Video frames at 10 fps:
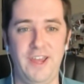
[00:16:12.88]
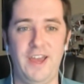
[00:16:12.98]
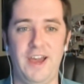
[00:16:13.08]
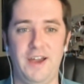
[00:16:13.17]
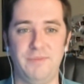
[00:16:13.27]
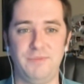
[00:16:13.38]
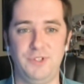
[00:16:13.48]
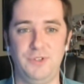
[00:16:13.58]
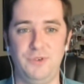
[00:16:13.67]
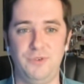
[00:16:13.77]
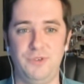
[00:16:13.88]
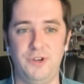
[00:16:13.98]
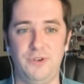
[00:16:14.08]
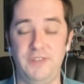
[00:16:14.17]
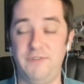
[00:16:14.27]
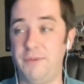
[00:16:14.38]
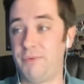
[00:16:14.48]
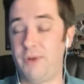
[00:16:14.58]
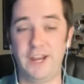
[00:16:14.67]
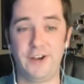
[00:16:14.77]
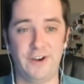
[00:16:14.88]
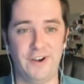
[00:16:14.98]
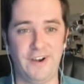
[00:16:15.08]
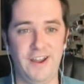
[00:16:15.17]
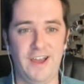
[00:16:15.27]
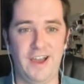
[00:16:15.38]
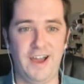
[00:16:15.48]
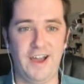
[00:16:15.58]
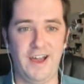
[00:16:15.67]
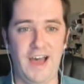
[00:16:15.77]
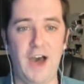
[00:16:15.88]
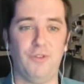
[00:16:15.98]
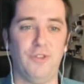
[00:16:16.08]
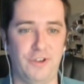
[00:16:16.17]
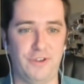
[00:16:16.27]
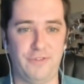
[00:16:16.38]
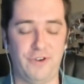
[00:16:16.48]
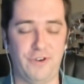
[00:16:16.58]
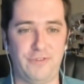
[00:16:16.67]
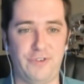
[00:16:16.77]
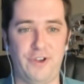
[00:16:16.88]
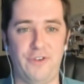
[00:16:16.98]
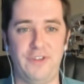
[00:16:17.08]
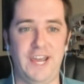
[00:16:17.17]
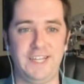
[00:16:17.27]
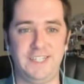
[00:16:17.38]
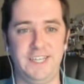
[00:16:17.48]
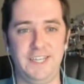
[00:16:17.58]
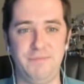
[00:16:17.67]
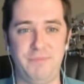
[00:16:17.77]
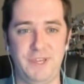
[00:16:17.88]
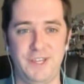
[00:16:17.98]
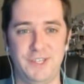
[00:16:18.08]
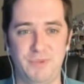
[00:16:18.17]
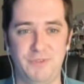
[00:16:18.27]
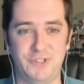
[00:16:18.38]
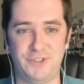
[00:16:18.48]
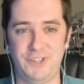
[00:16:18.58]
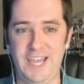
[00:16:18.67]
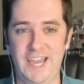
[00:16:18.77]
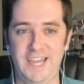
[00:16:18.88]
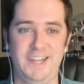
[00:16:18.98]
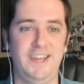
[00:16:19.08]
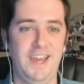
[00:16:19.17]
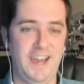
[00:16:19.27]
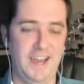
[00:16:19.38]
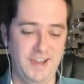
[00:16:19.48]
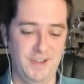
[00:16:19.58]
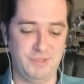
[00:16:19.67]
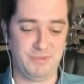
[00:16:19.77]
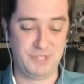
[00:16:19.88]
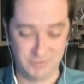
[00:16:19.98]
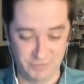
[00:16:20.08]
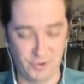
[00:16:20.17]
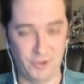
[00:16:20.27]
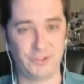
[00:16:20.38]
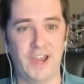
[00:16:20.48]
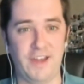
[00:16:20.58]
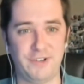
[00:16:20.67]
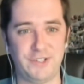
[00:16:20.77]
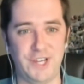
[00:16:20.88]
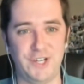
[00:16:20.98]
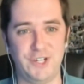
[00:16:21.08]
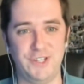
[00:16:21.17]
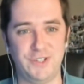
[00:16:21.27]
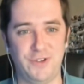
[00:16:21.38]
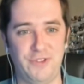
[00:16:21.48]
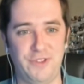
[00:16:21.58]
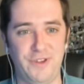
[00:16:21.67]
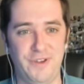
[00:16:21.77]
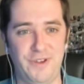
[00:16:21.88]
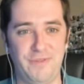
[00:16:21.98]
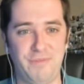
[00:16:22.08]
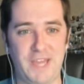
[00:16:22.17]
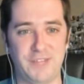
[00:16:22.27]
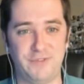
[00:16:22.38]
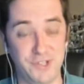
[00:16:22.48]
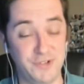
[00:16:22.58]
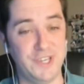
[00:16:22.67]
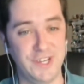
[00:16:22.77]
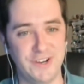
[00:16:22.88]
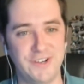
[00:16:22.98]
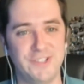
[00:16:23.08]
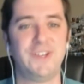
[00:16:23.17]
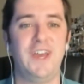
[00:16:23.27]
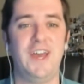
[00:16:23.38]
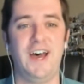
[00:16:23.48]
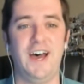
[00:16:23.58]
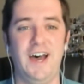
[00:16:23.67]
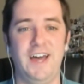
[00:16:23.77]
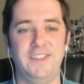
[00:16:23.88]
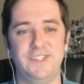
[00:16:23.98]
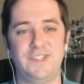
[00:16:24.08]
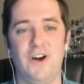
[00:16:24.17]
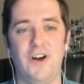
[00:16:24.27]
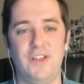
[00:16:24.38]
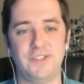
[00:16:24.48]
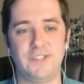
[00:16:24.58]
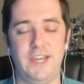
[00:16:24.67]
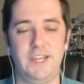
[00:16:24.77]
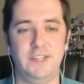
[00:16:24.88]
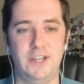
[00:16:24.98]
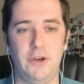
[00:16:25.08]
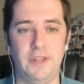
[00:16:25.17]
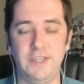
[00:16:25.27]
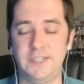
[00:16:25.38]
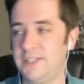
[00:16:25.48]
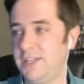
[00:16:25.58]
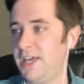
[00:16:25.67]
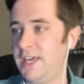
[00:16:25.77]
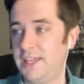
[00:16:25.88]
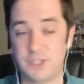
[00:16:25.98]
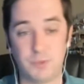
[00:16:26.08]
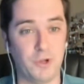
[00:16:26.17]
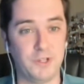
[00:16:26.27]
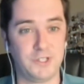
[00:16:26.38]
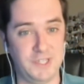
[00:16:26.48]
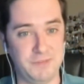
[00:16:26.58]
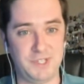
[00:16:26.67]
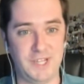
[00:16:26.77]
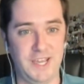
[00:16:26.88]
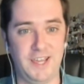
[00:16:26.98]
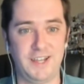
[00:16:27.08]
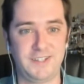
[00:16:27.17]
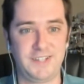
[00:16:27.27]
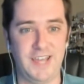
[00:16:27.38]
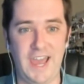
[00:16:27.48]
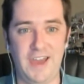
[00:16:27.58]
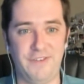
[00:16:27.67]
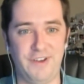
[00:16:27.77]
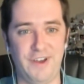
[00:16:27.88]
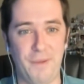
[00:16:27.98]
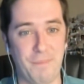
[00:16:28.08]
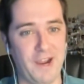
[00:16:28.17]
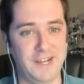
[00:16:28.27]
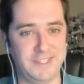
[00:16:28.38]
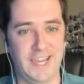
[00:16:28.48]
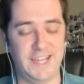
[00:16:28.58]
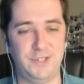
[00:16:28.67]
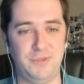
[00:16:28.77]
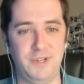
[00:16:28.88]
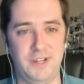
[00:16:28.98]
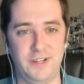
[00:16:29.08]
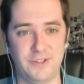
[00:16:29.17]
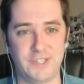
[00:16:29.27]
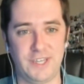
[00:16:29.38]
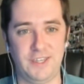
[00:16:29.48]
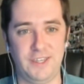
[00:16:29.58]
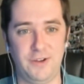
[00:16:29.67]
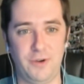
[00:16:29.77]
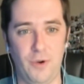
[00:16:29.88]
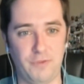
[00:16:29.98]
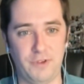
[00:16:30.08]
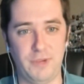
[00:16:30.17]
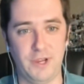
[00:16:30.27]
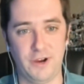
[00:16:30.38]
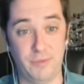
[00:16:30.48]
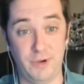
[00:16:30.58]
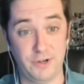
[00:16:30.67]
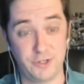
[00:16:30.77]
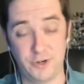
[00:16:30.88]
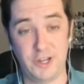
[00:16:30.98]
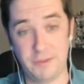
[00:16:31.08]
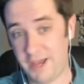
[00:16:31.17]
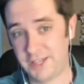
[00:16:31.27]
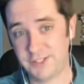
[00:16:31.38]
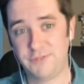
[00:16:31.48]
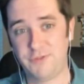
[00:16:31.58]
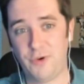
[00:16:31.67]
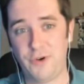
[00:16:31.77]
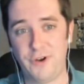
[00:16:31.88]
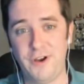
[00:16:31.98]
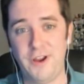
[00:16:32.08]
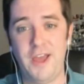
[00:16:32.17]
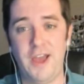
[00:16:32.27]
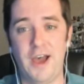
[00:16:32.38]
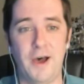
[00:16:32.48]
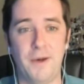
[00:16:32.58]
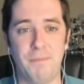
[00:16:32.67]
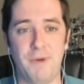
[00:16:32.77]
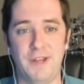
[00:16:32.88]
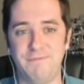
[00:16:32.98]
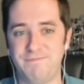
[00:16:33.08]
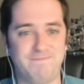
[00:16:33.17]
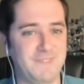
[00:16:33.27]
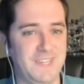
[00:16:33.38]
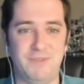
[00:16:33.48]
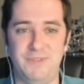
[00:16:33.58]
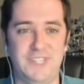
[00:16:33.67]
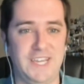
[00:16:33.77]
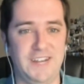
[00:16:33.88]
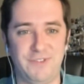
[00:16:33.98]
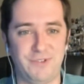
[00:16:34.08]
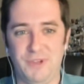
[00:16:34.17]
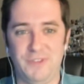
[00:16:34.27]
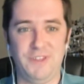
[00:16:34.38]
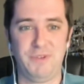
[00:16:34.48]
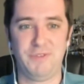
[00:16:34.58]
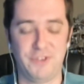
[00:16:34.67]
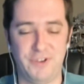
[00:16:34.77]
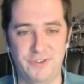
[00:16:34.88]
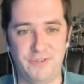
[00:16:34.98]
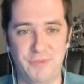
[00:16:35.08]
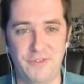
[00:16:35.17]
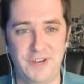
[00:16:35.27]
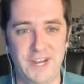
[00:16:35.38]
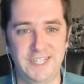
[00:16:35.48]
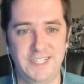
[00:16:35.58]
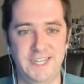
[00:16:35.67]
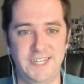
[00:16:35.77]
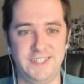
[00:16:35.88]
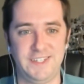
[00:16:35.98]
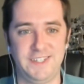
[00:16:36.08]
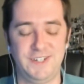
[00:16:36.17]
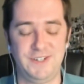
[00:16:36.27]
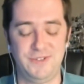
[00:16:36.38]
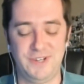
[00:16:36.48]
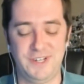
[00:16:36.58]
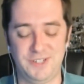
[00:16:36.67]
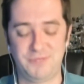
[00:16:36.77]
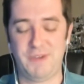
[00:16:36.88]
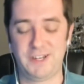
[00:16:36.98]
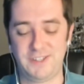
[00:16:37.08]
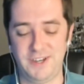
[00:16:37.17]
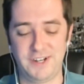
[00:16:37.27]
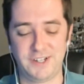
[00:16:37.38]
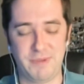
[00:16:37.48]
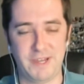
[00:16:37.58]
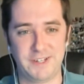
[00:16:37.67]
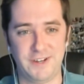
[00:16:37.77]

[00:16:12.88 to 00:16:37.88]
to an even brighter outlook for COVID-19 because we've certainly had some difficult conversations over the past few years on these calls, and at least this one seems to have a bright side to it, and looks like hopefully we are turning a positive corner. But like we've said, if there's one thing we've learned from COVID-19, it's to expect the unexpected,